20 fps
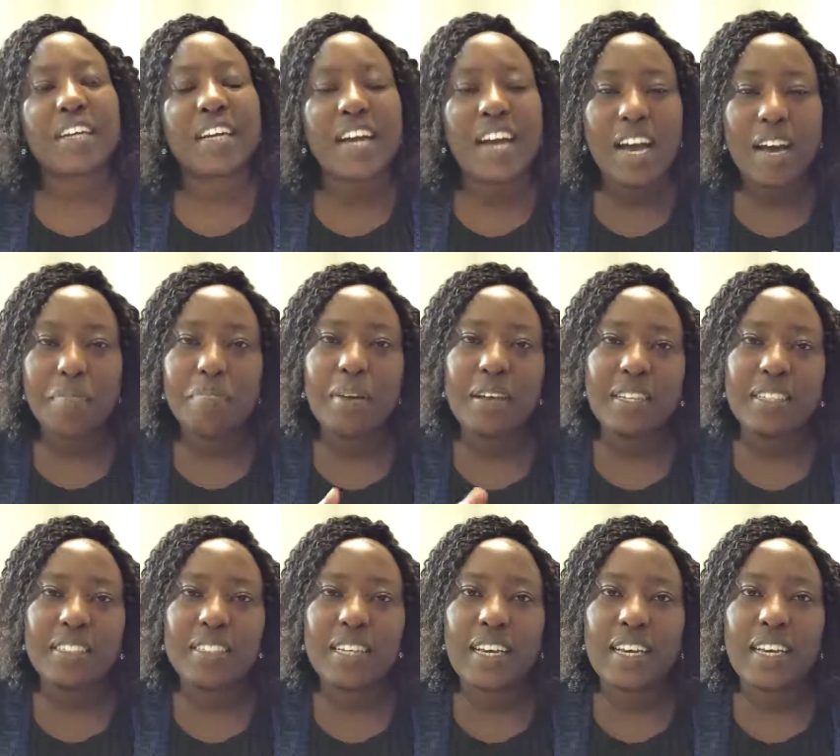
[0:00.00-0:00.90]
come
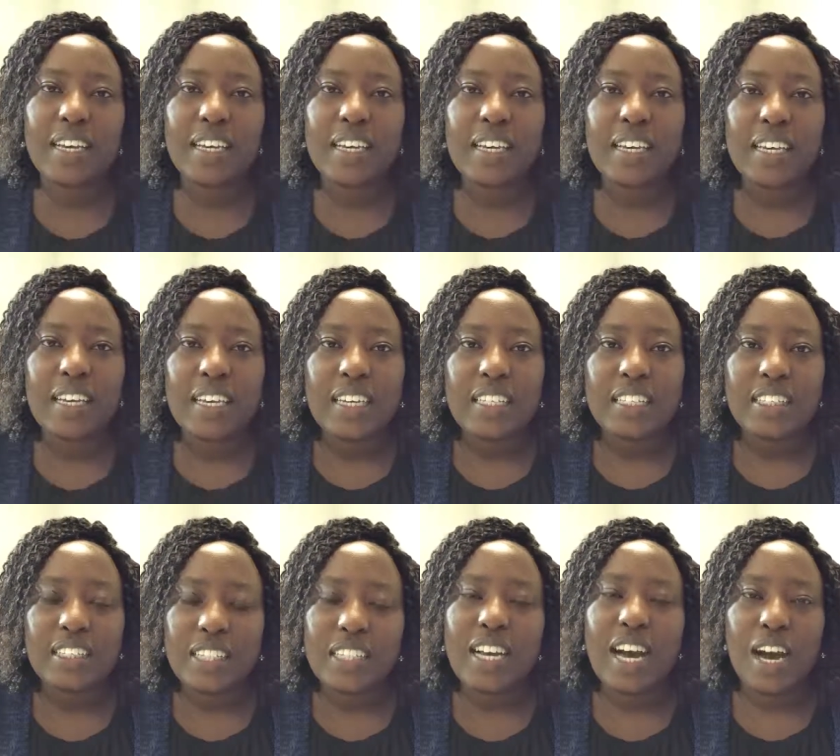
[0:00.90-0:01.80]
and uh,
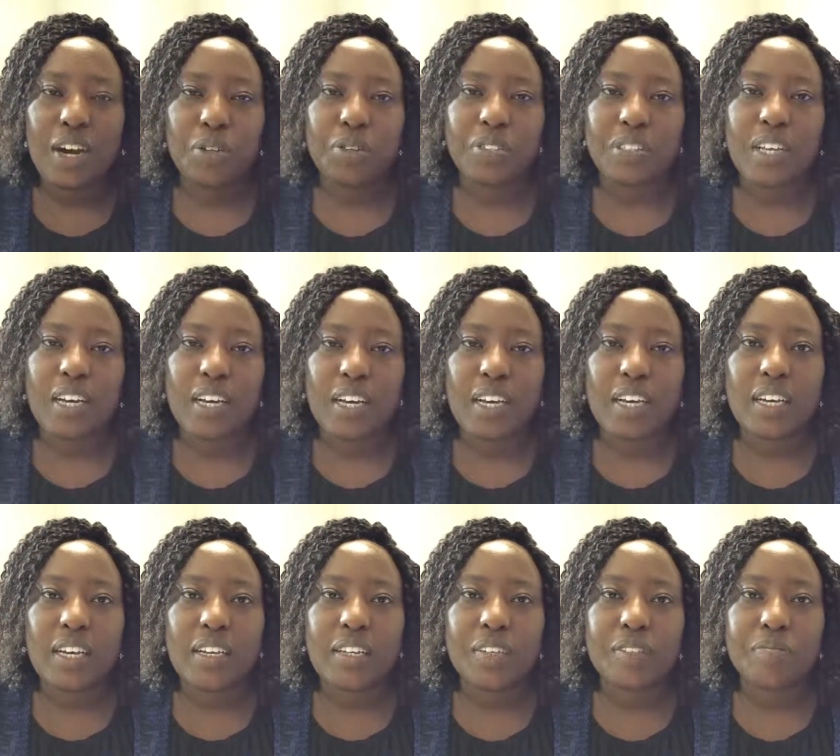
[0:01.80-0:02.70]
check out
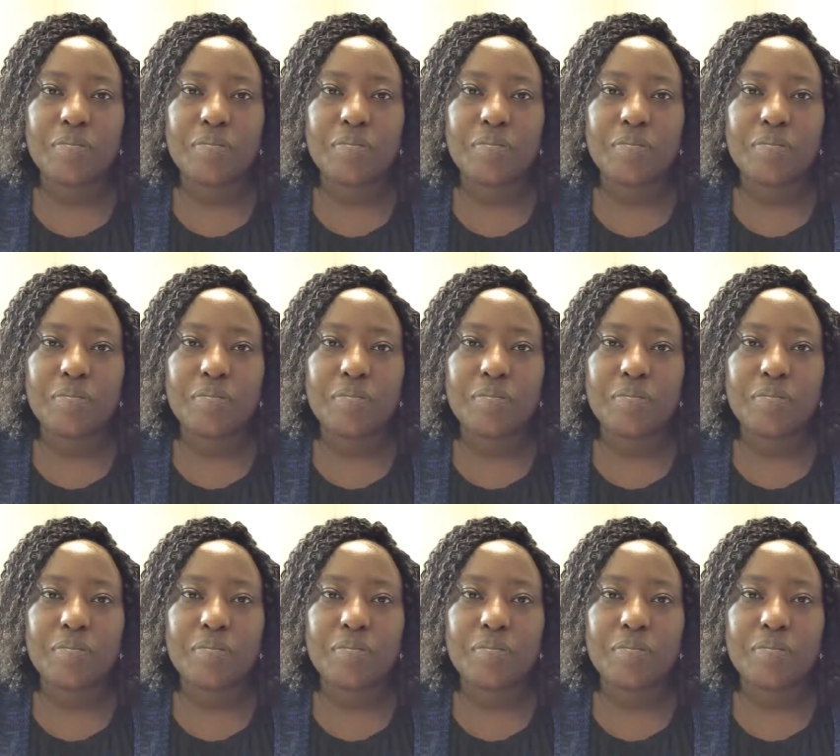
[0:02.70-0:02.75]
uh,